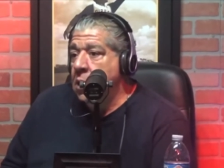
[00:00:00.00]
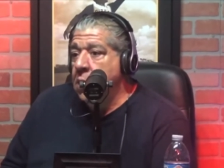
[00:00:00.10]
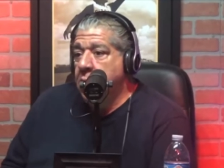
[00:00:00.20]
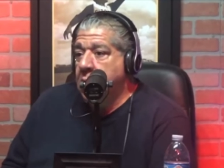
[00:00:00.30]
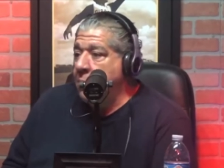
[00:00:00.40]
He
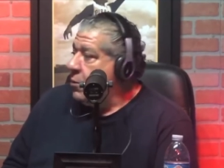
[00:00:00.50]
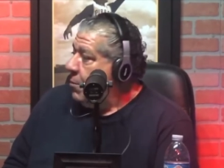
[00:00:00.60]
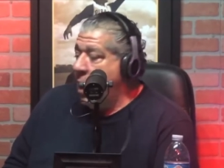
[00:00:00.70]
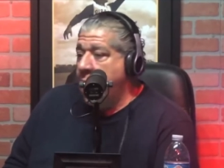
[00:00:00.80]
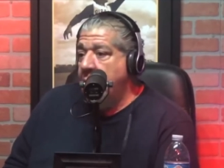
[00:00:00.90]
would come to
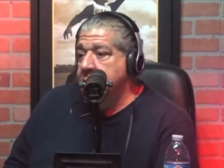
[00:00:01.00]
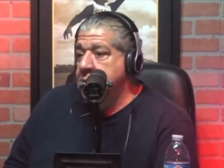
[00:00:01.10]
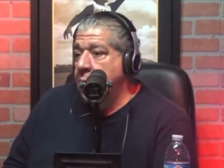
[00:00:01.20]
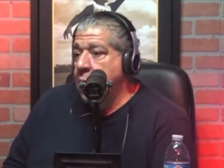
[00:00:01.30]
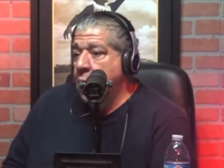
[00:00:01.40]
my house.
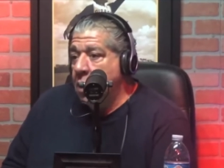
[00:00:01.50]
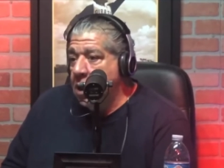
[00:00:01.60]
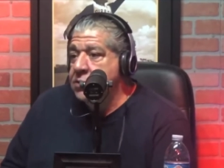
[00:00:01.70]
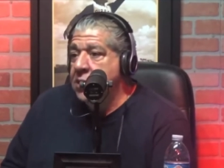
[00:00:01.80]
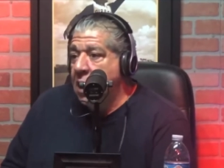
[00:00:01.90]
I would go to
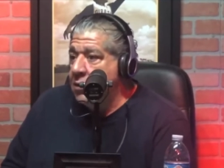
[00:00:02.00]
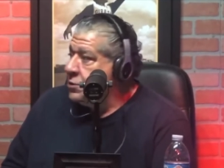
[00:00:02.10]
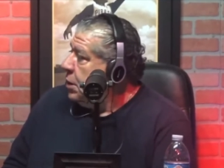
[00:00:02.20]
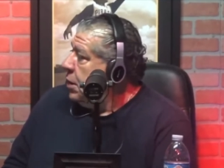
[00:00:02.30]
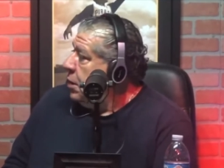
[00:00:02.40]
his house.